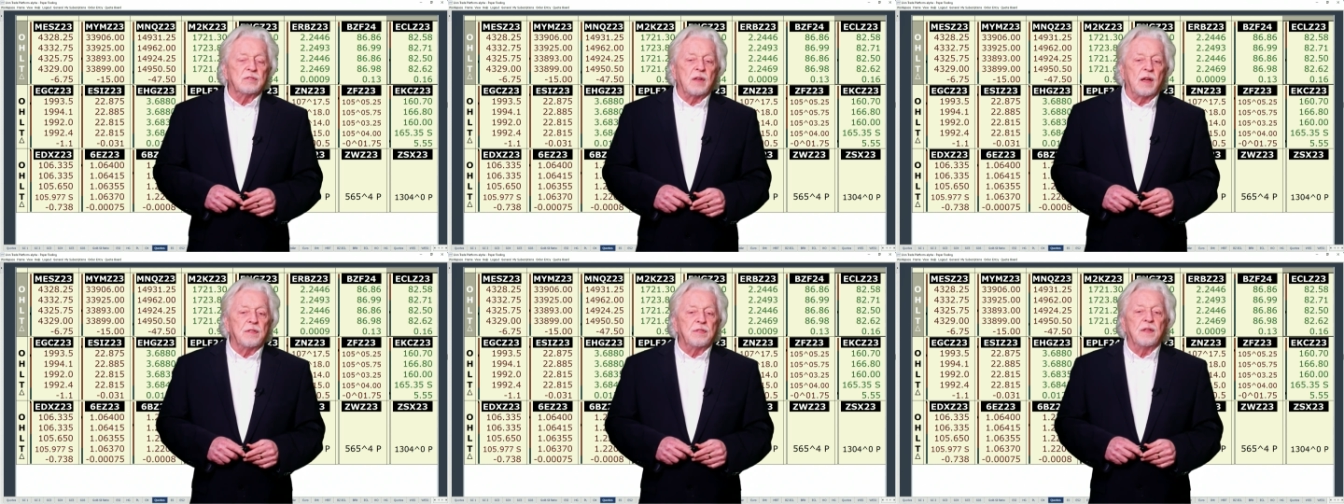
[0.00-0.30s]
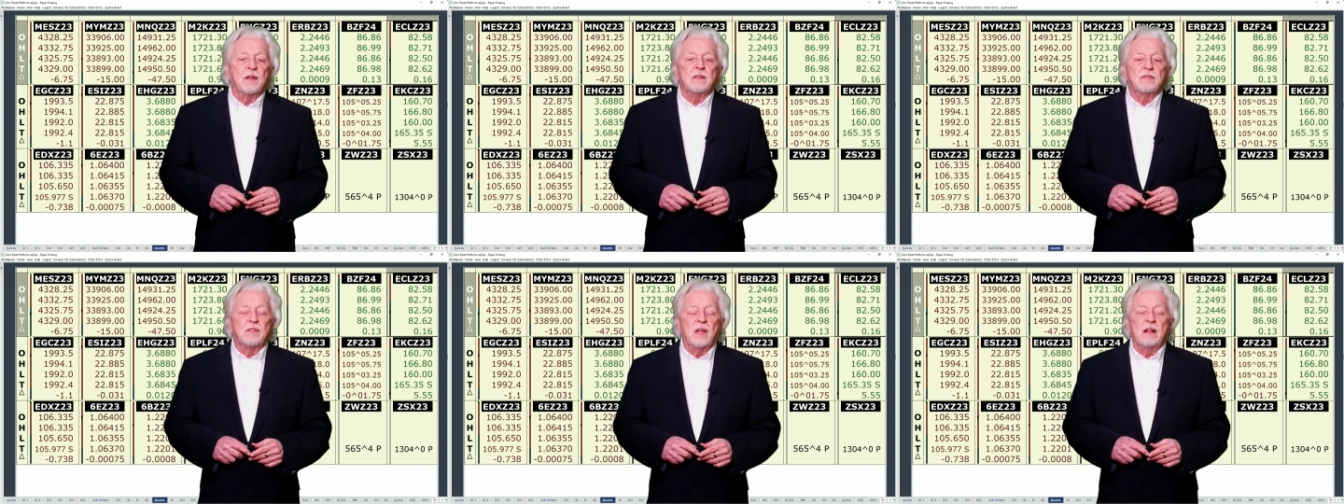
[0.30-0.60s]
I
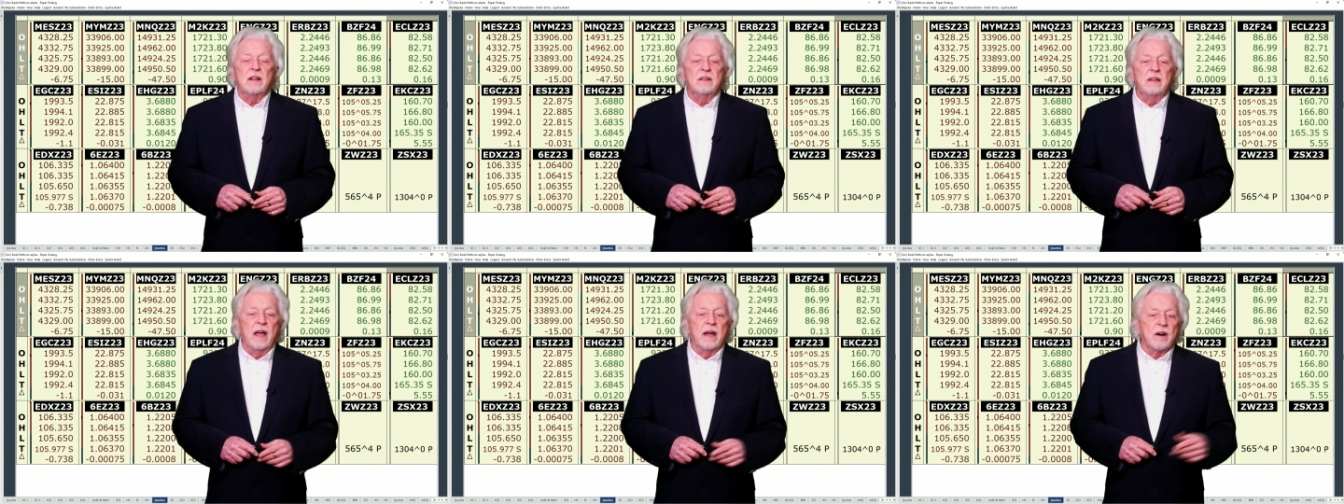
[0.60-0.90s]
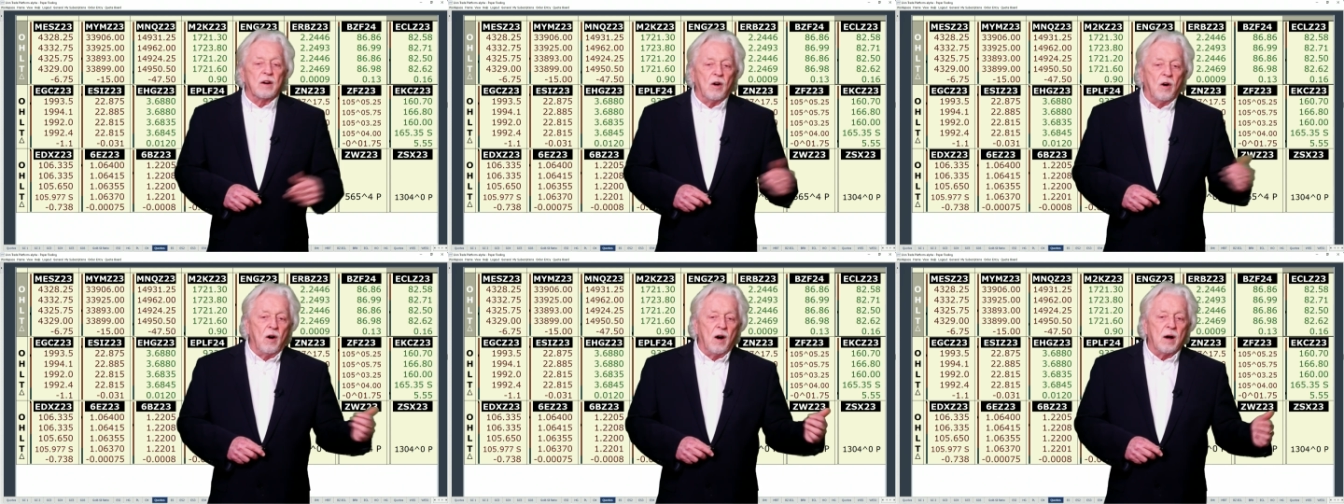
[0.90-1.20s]
think they'd get
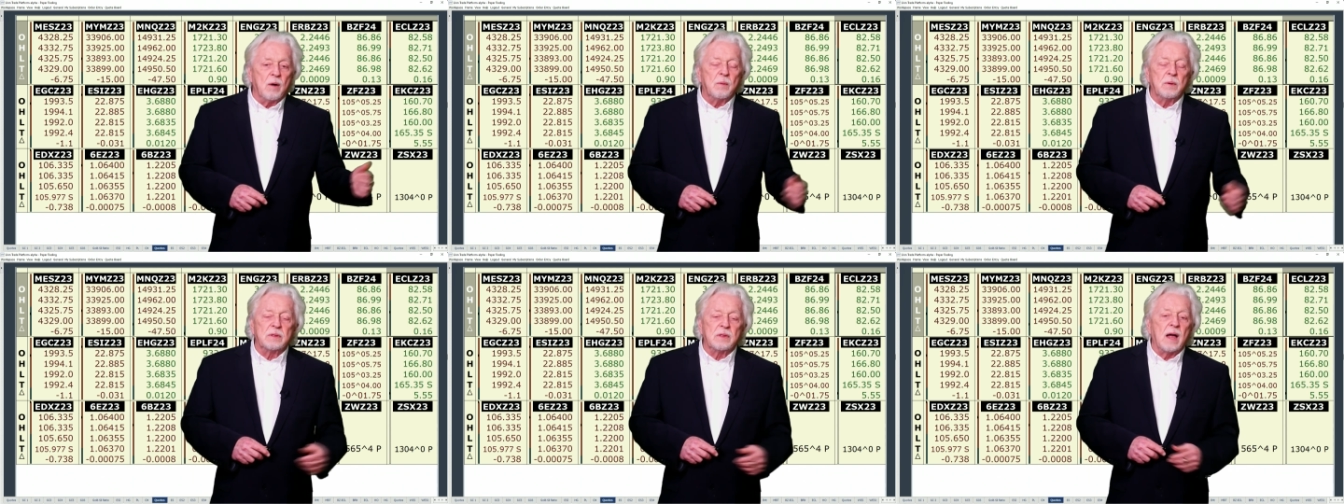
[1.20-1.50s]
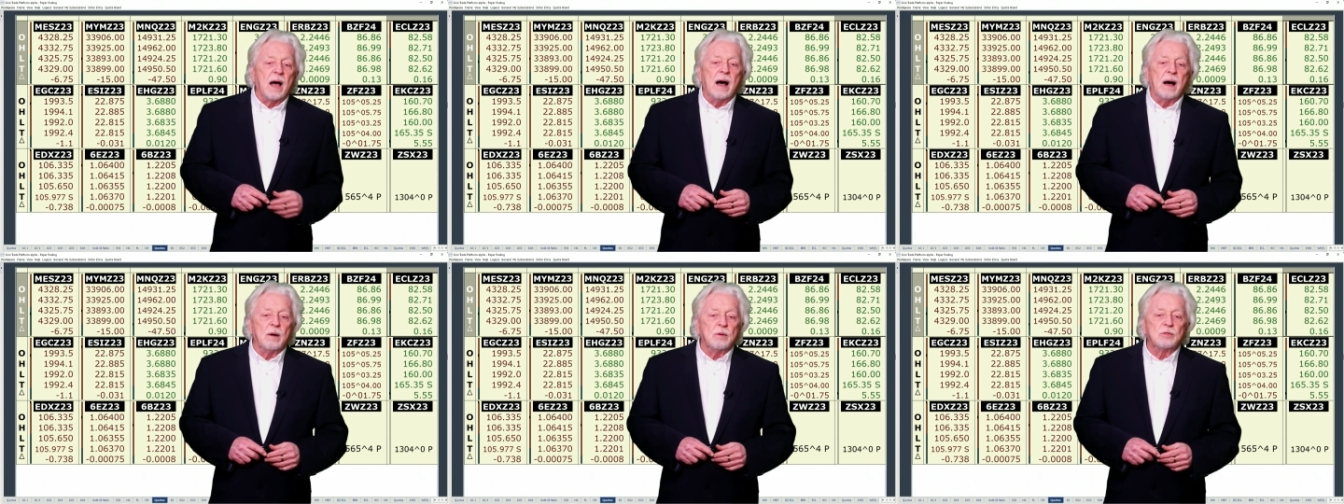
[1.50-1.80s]
along with the
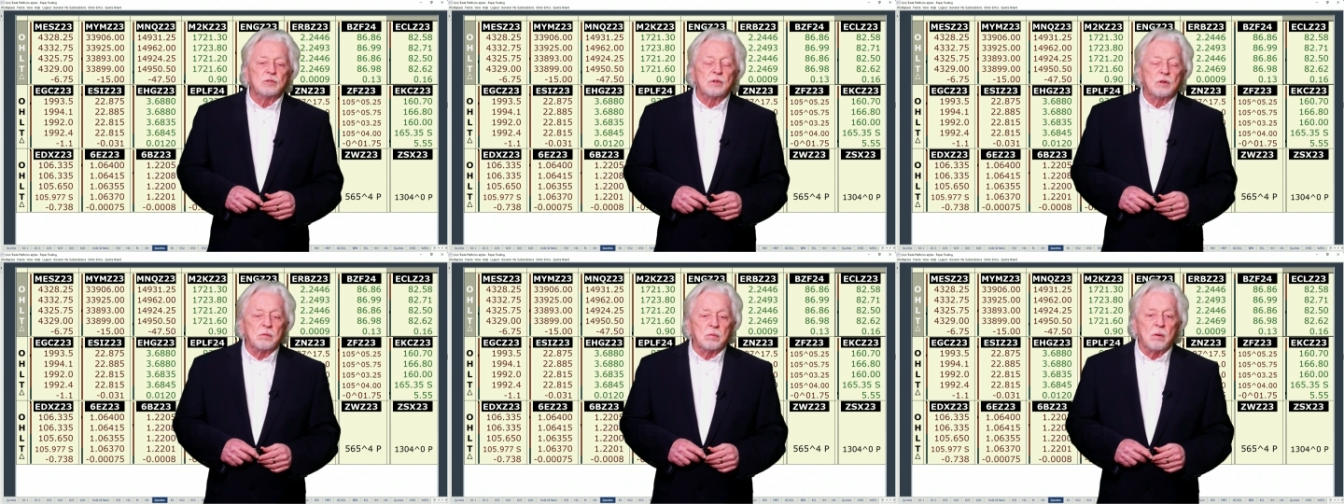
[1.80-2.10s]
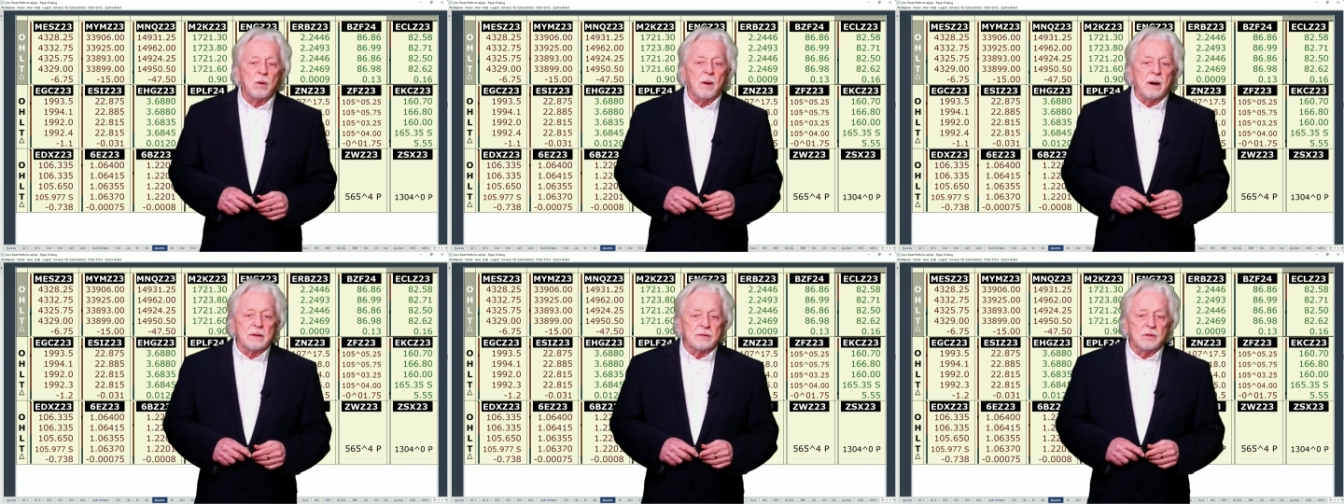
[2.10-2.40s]
House to
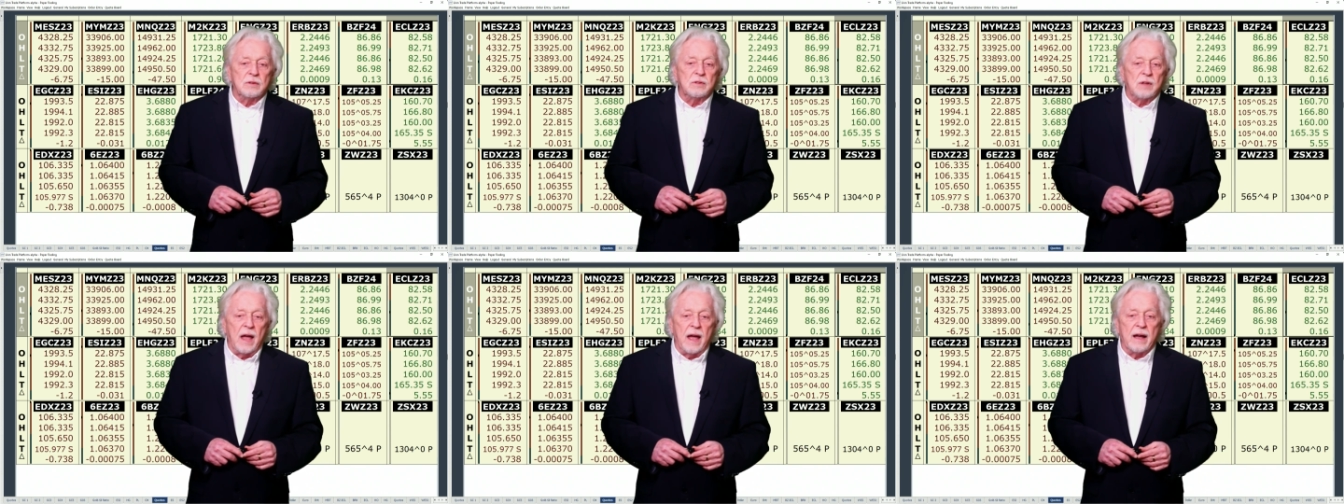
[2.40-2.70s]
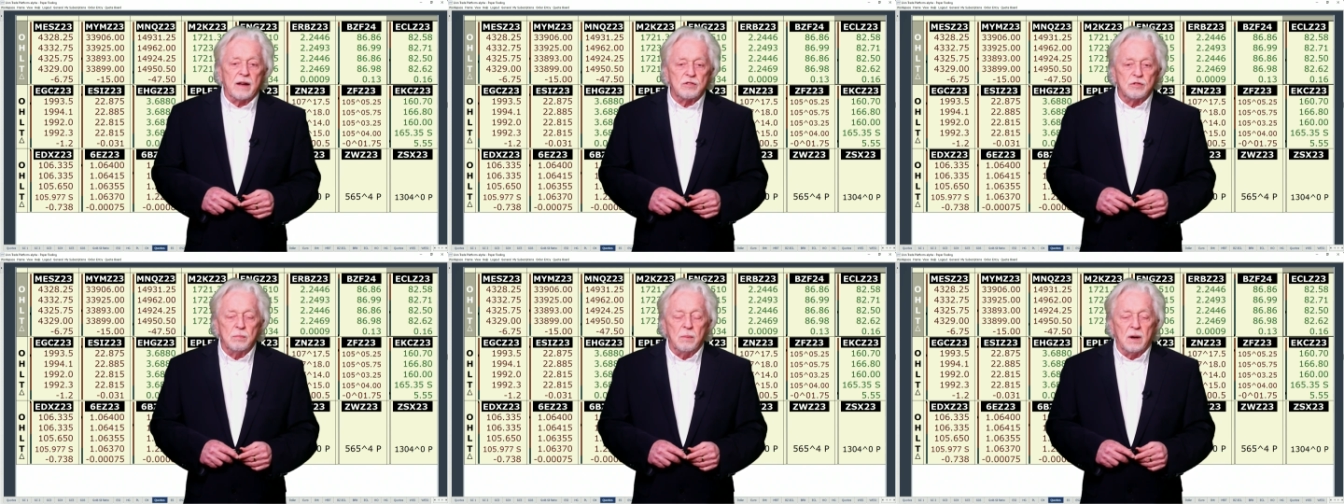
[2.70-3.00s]
throw out the
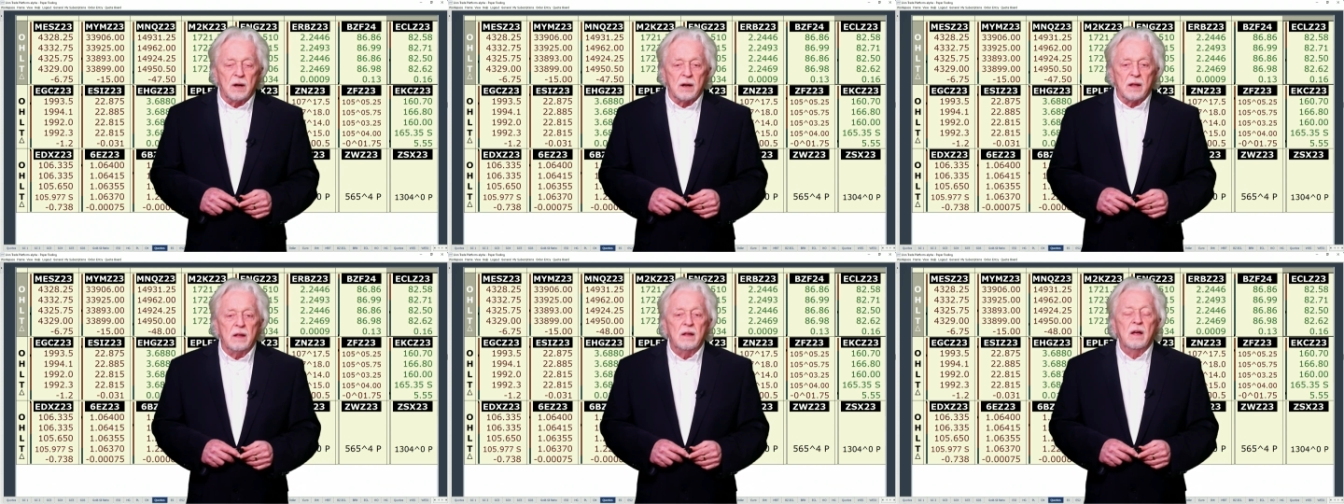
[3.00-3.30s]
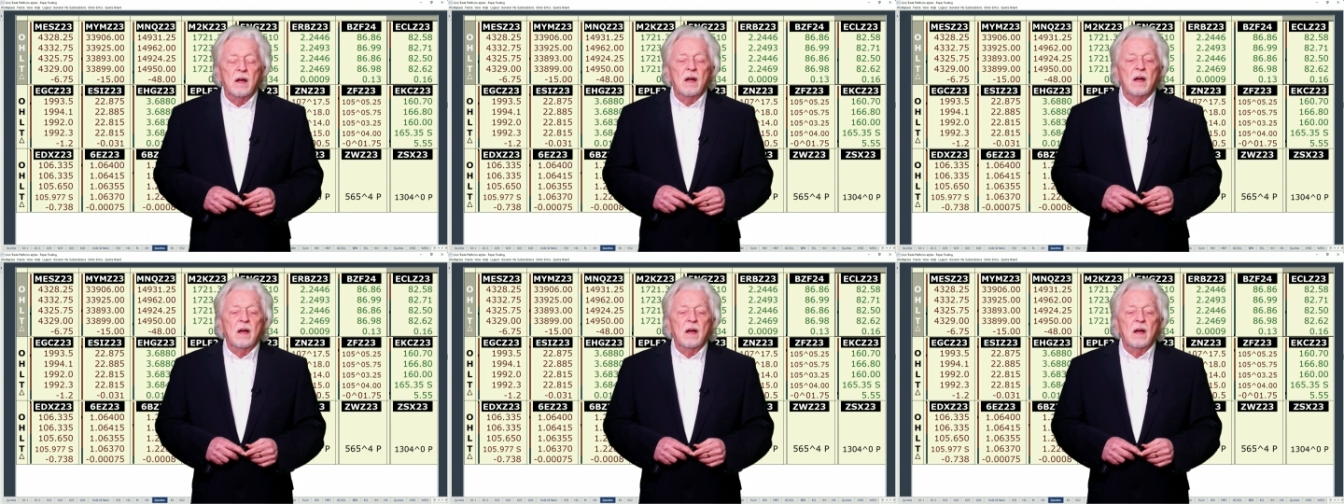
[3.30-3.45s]
tax money.